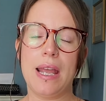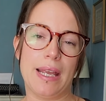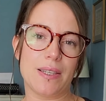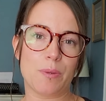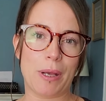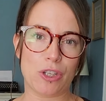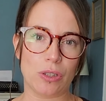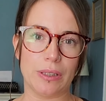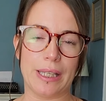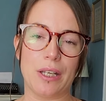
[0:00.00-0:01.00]
a
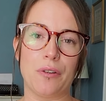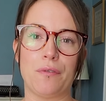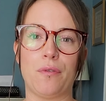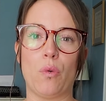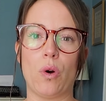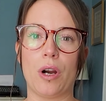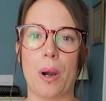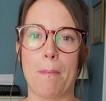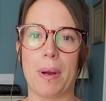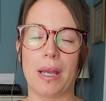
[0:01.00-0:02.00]
special link
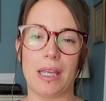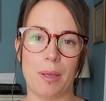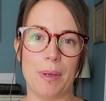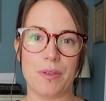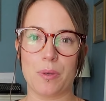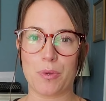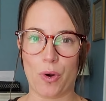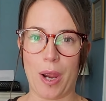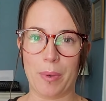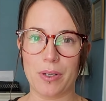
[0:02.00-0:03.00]
for my email
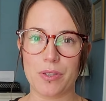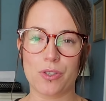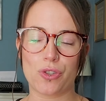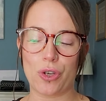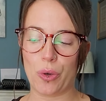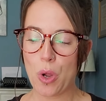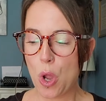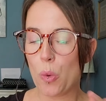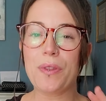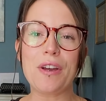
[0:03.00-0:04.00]
subscribers. So
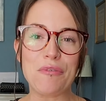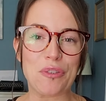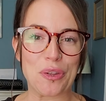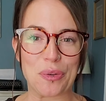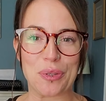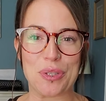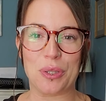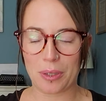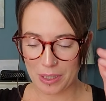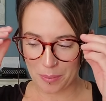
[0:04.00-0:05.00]
without further
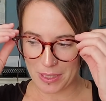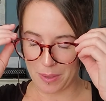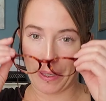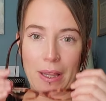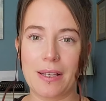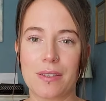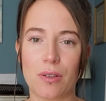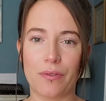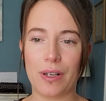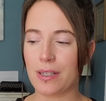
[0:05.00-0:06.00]
ado, I think I'm going to take my glasses
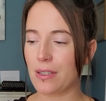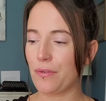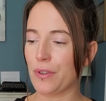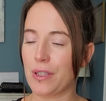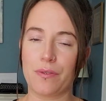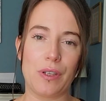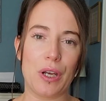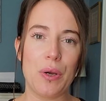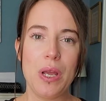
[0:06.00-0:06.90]
off honestly for this video.